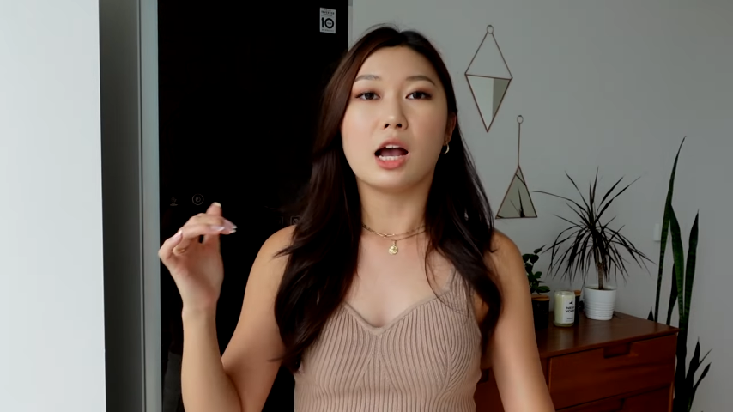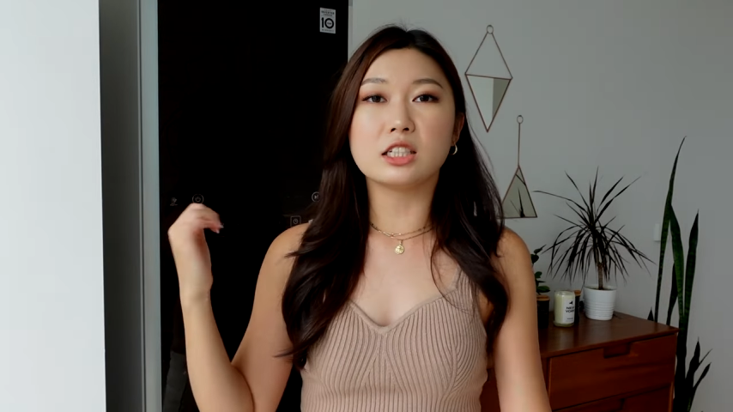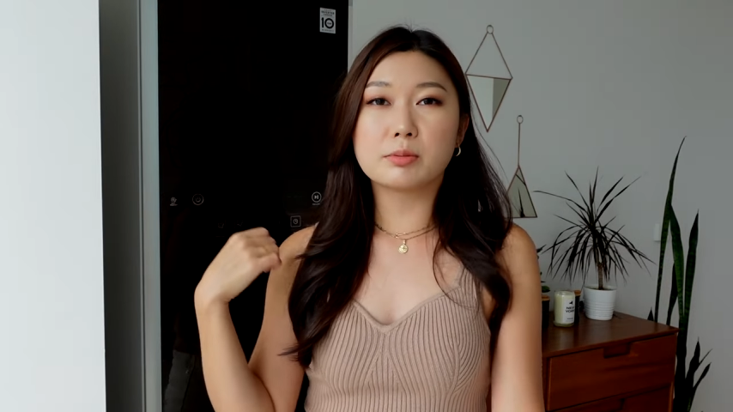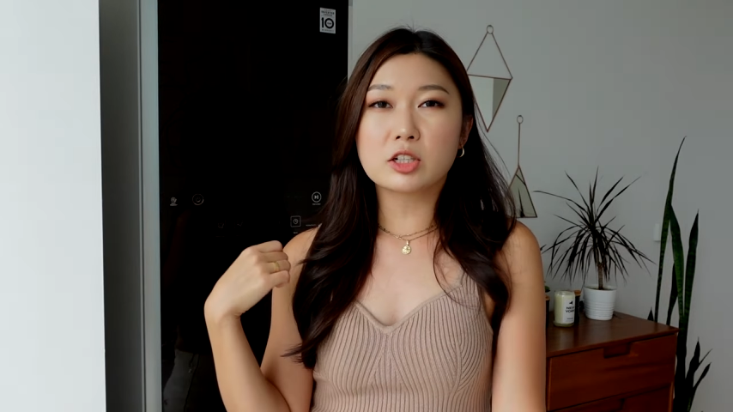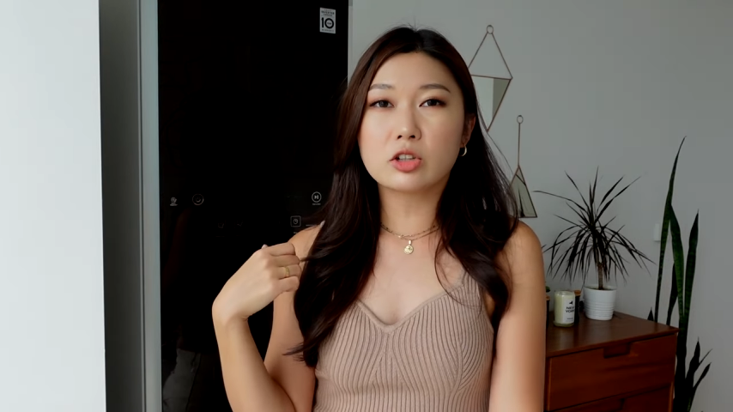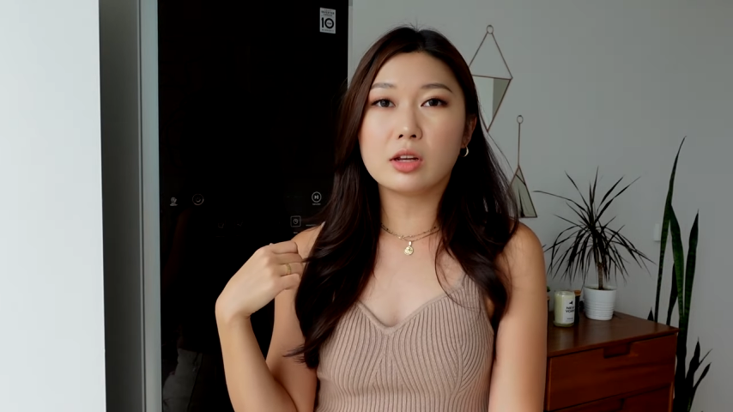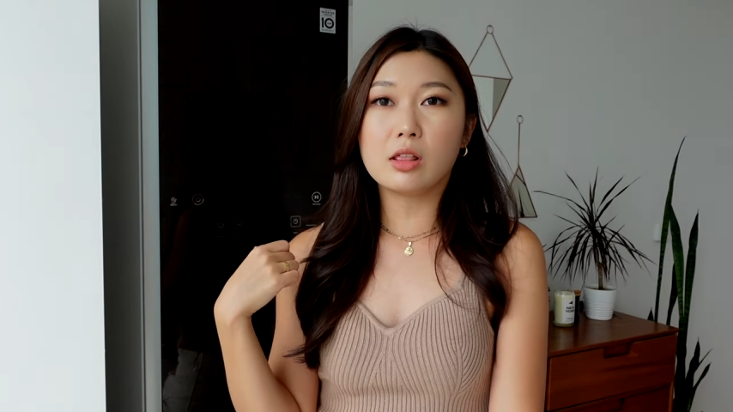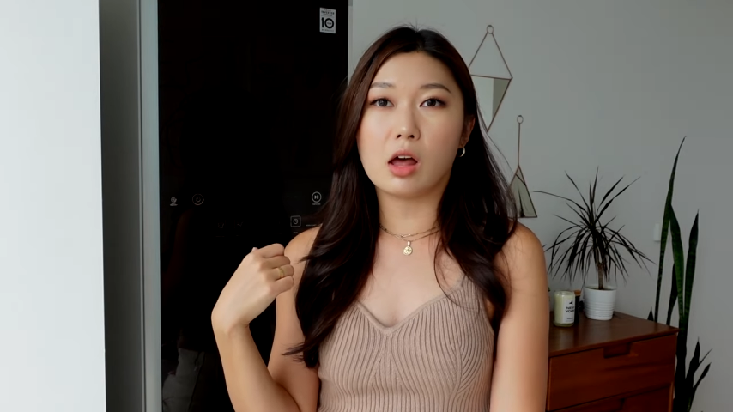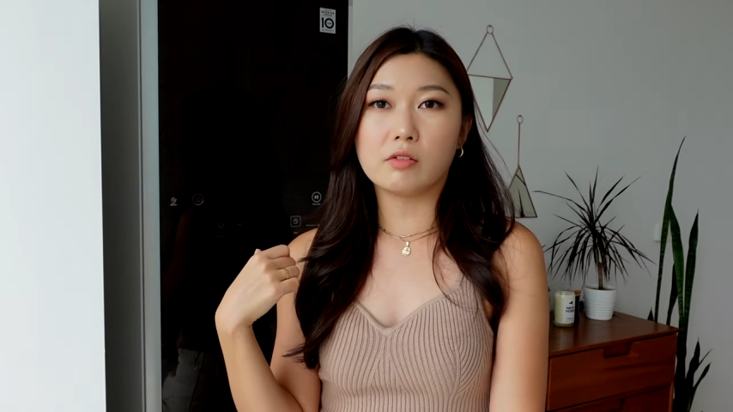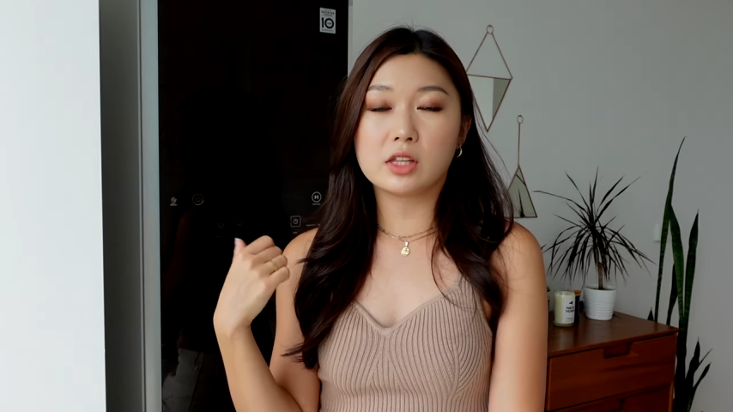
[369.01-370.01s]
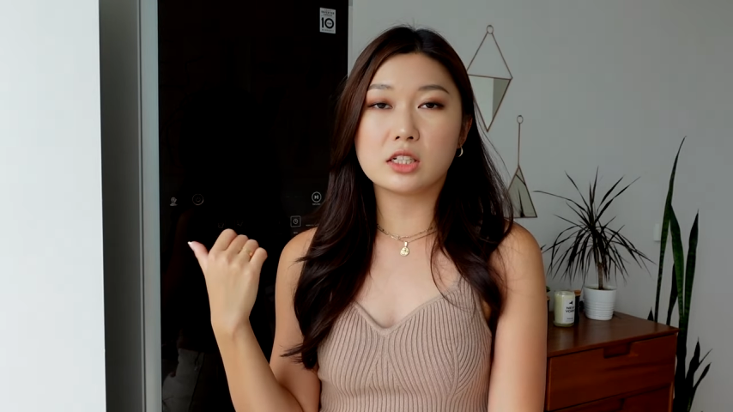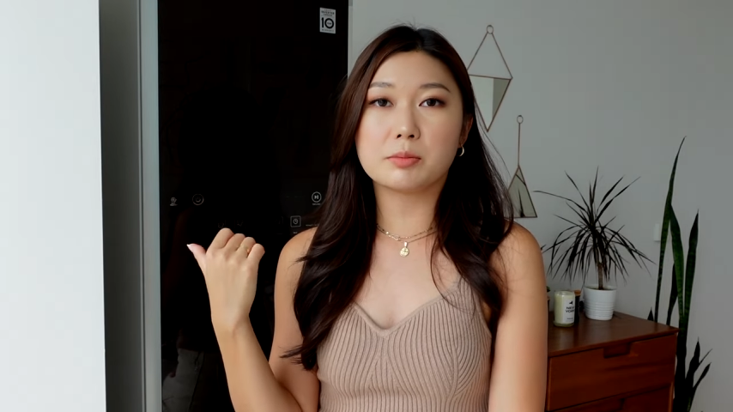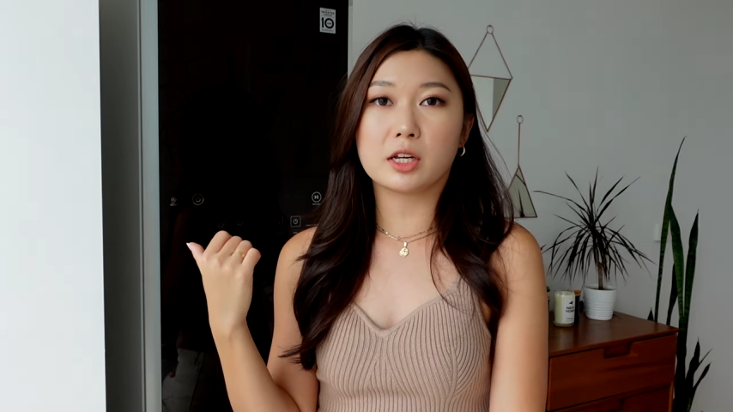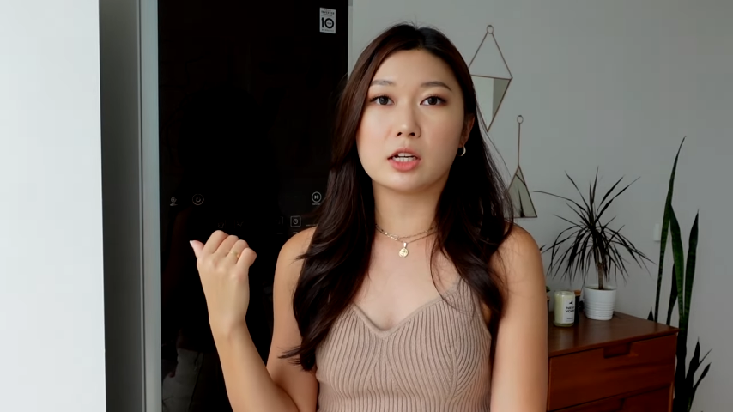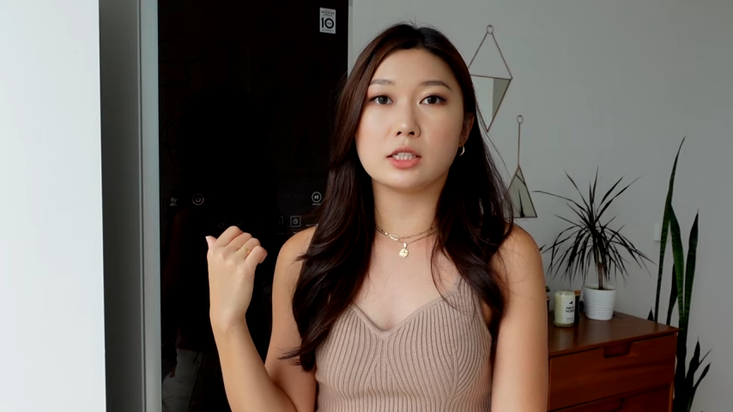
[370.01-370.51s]
I especially love this
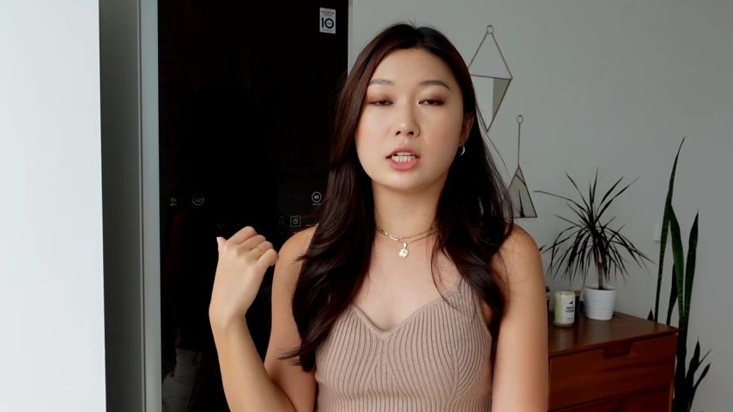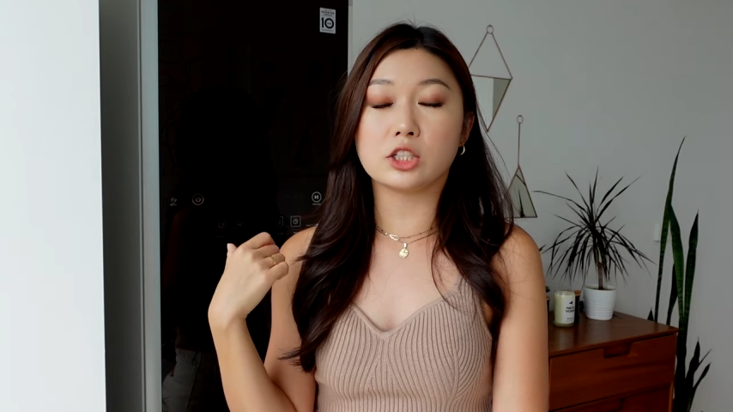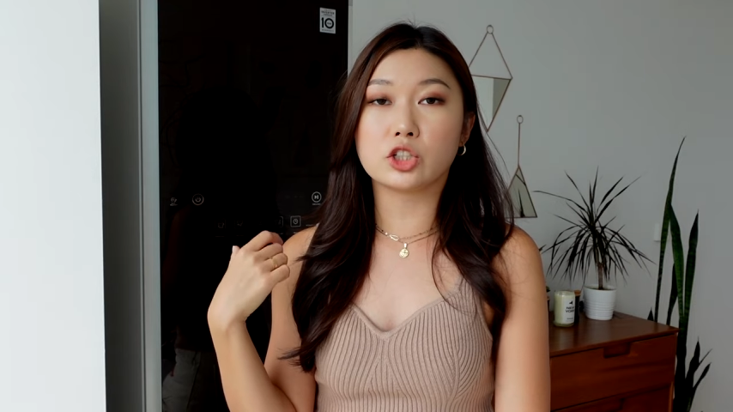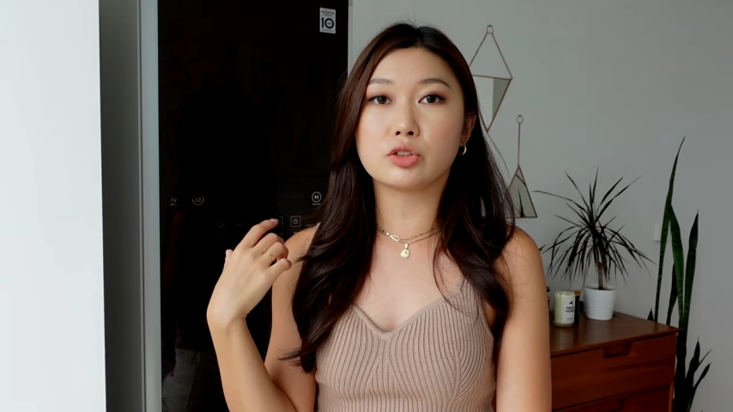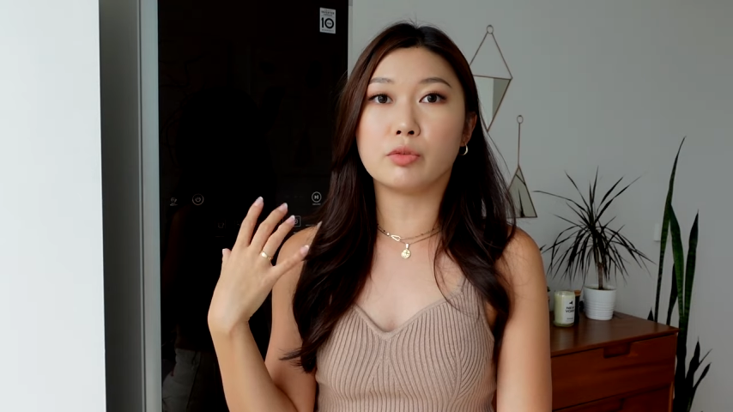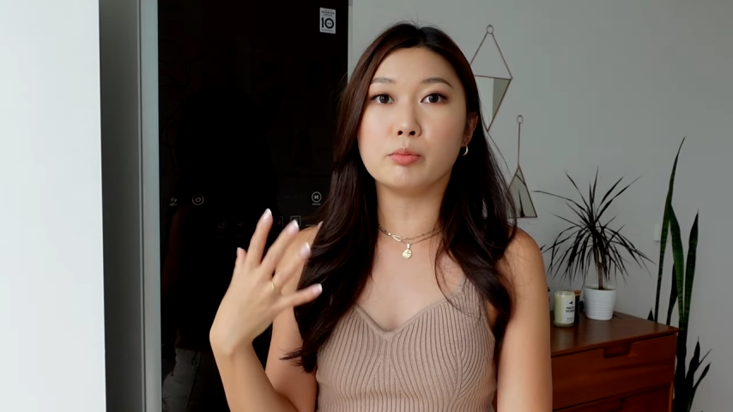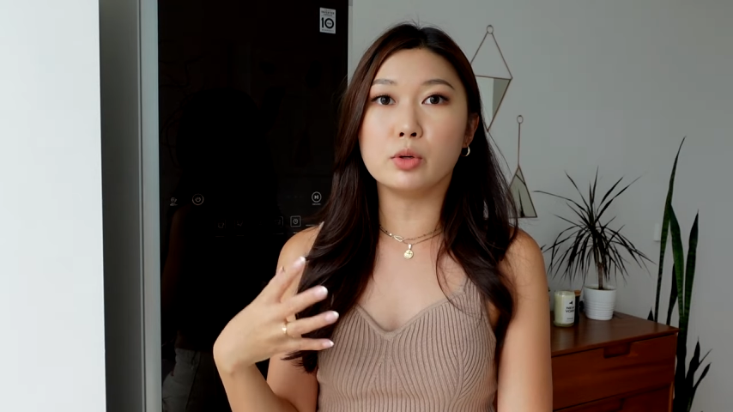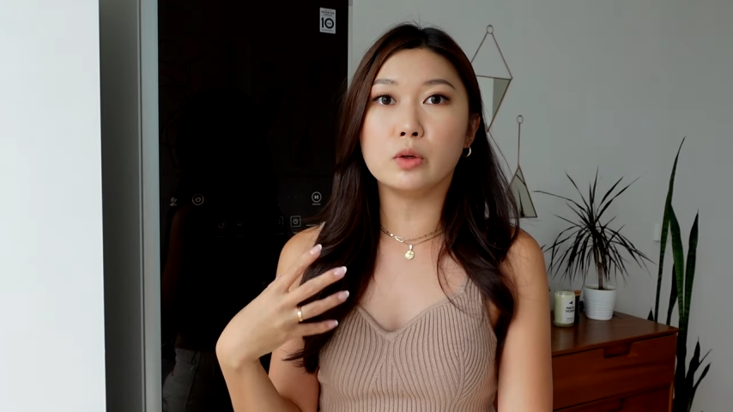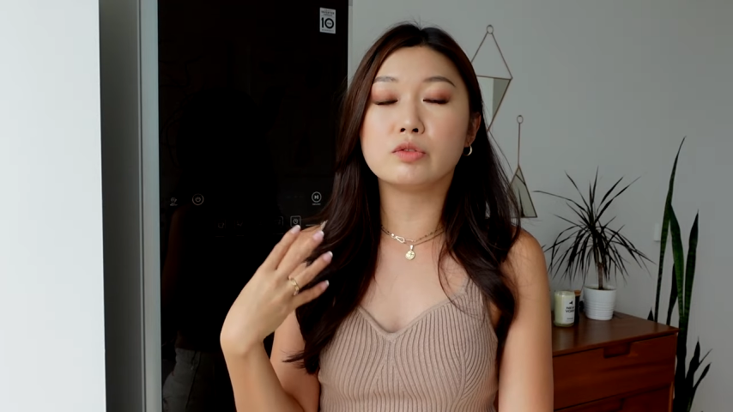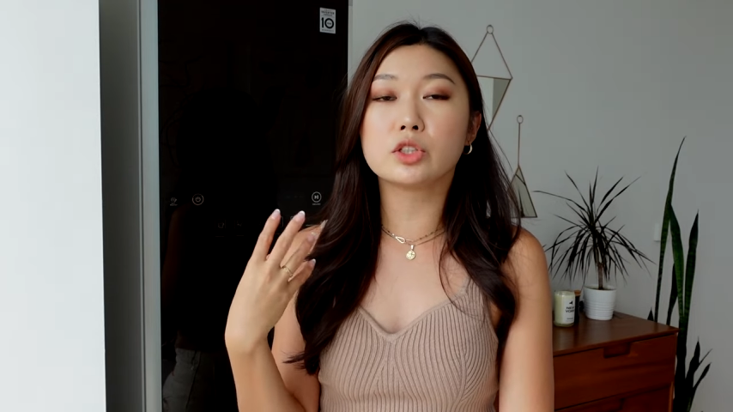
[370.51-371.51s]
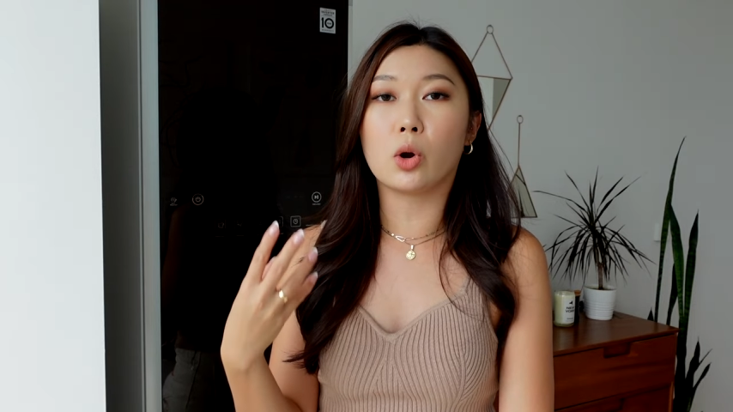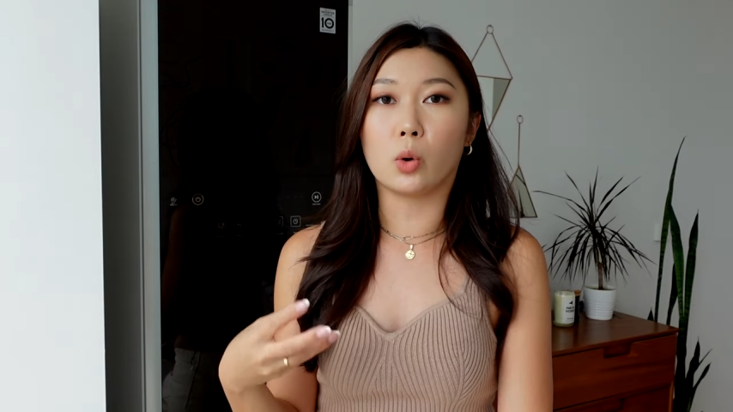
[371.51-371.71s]
because it just removes the